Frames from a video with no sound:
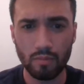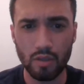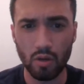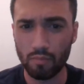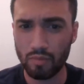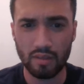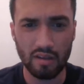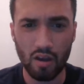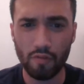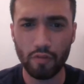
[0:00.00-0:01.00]
you know, the
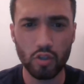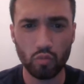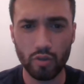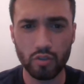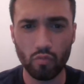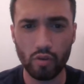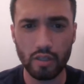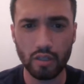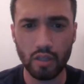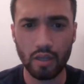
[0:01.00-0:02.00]
offense wasn't
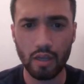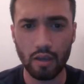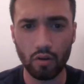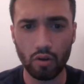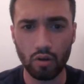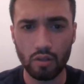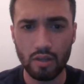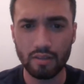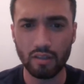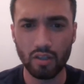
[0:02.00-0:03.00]
really clicking at all.
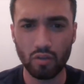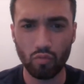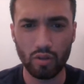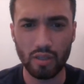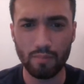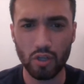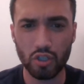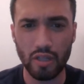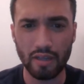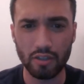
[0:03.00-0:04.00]
They looked really much
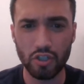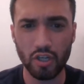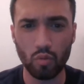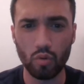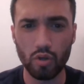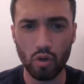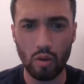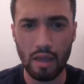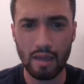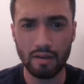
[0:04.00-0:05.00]
like a chicken with no
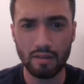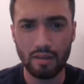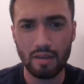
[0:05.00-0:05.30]
head.